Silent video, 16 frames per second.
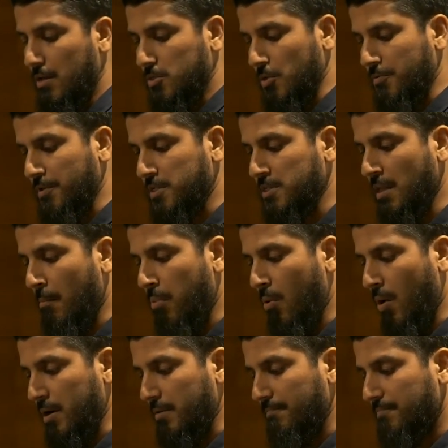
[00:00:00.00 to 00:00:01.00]
So this is number
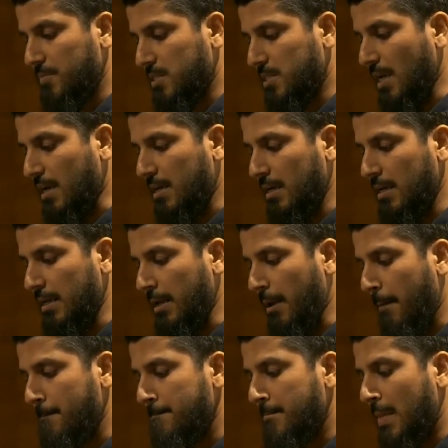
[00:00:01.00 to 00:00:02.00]
one.
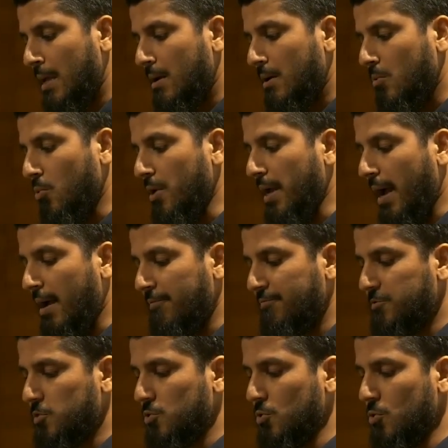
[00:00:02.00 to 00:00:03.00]
Secondly, we
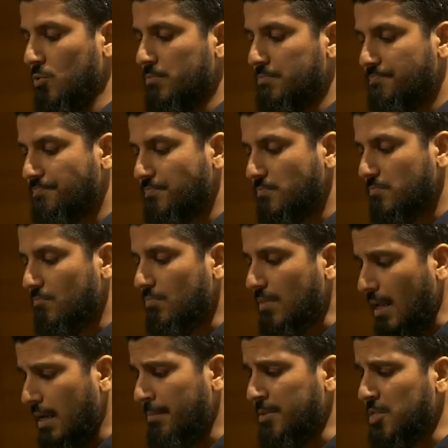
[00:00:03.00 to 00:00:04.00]
have to,
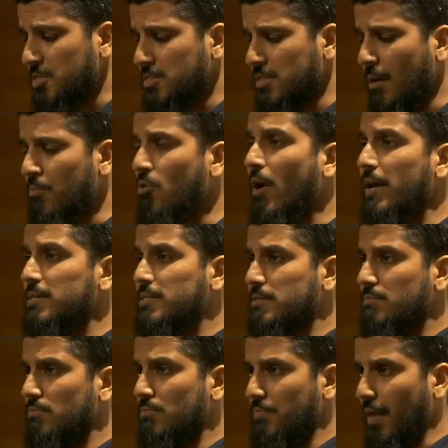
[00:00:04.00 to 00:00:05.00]
let me just
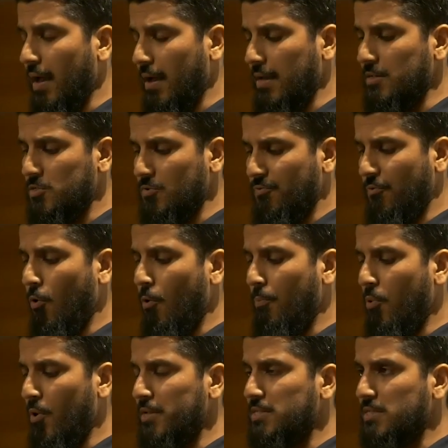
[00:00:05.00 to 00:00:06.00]
summarize that into 4
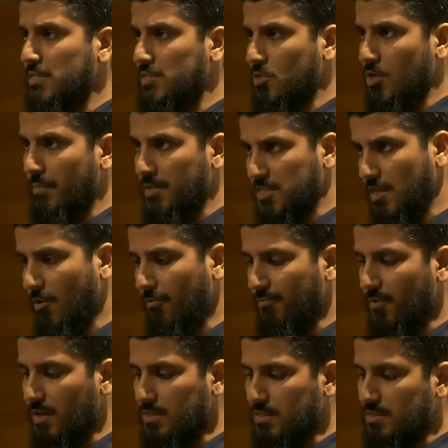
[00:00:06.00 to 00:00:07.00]
points. It's got to be
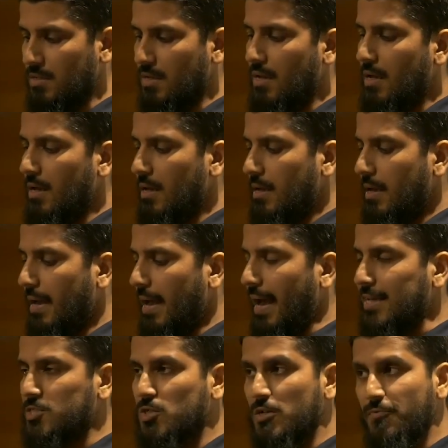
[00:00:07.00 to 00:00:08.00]
selfless,
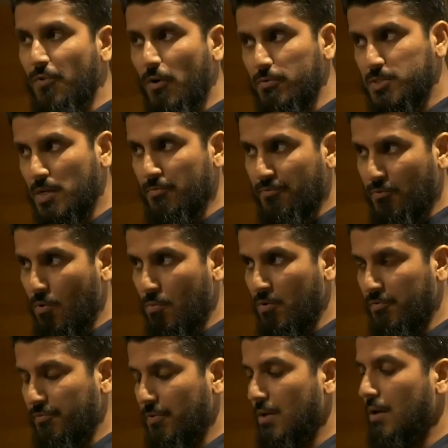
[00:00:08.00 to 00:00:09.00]
has to involve some form
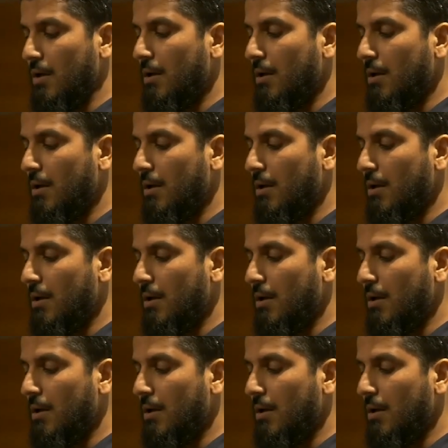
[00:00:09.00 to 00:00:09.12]
of